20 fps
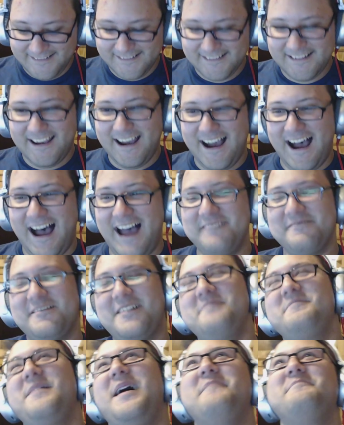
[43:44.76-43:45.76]
I
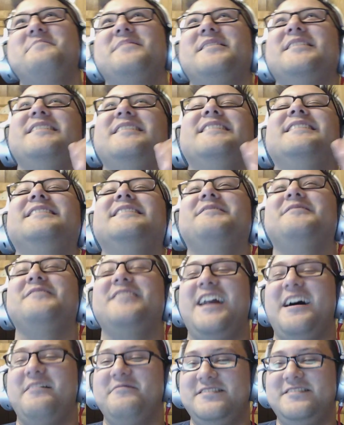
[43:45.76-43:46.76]
remember when
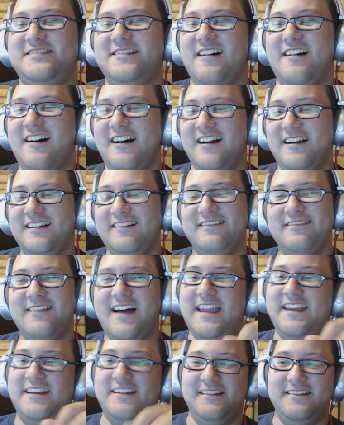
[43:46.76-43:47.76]
I was young,
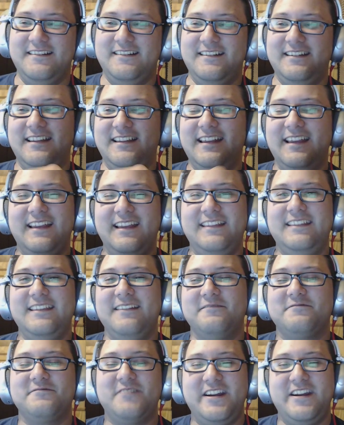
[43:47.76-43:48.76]

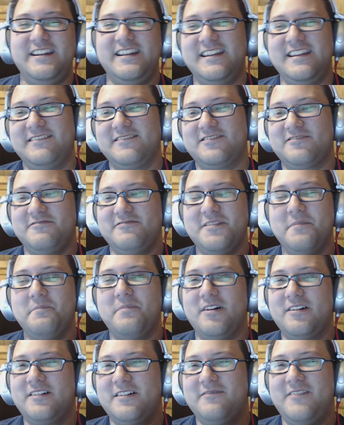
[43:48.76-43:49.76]
reading through the
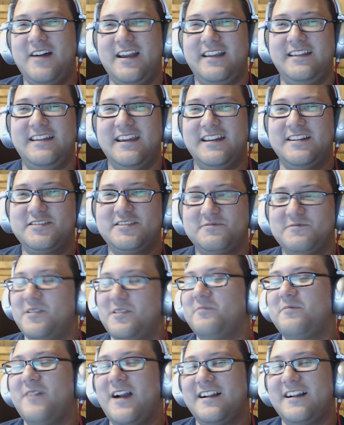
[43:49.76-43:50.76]
book of, Guinness
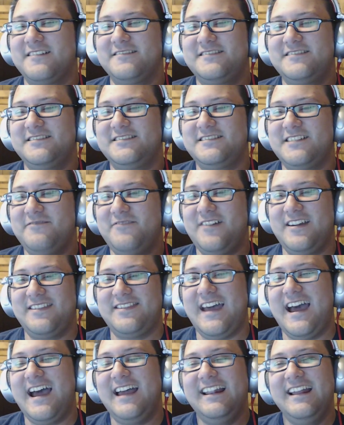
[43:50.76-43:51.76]
World Records and stuff like
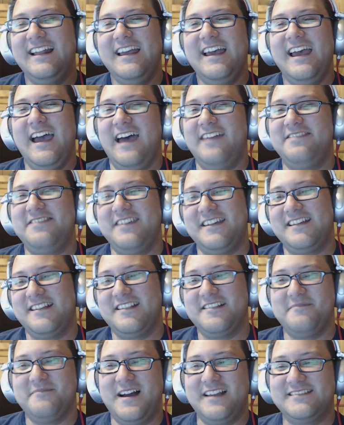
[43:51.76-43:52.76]
that, and thinking to
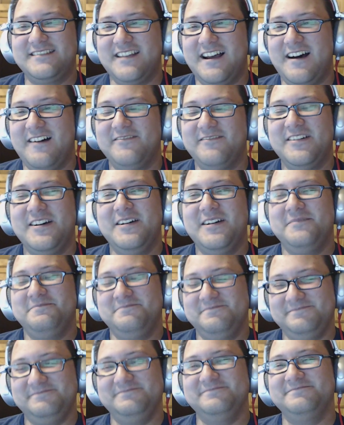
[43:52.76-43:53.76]
myself,
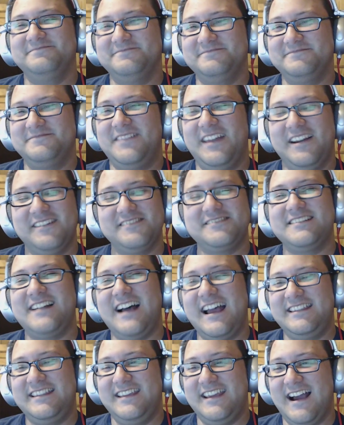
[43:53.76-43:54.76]
there's an
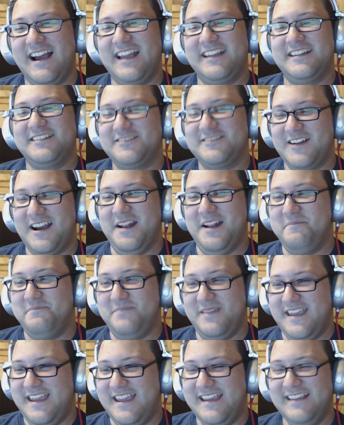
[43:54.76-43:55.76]
idea I could try to
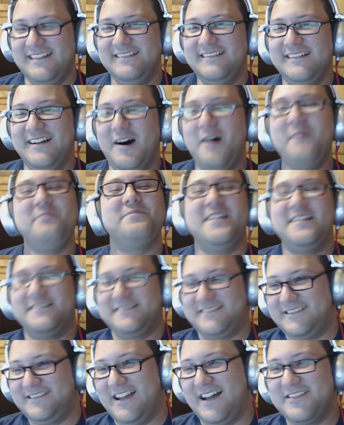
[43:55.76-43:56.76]
beat. Oh, there's
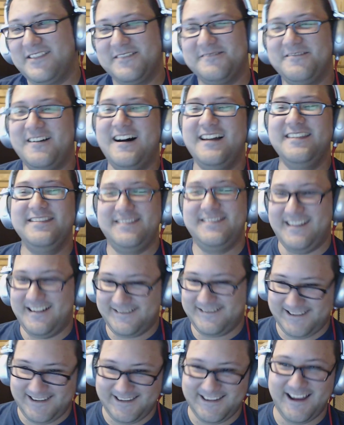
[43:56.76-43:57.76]
another one.
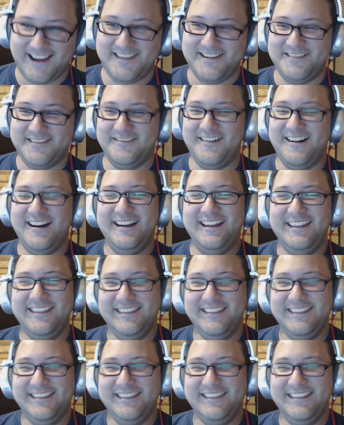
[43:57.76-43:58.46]
There's another one.